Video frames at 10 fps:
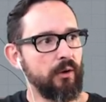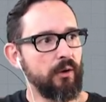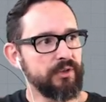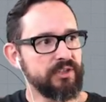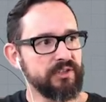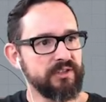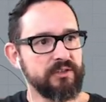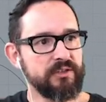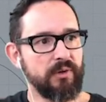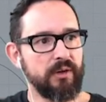which is
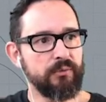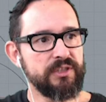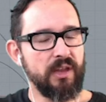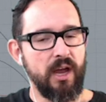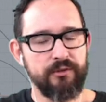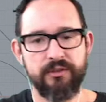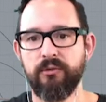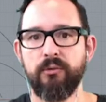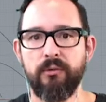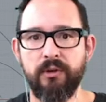this one, which allows you
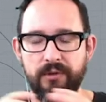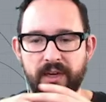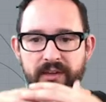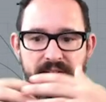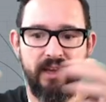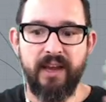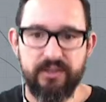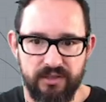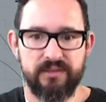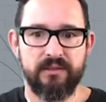to create the
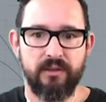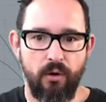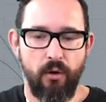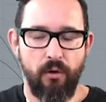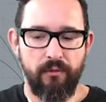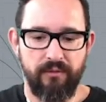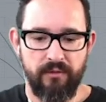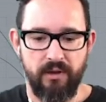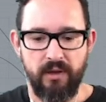edges of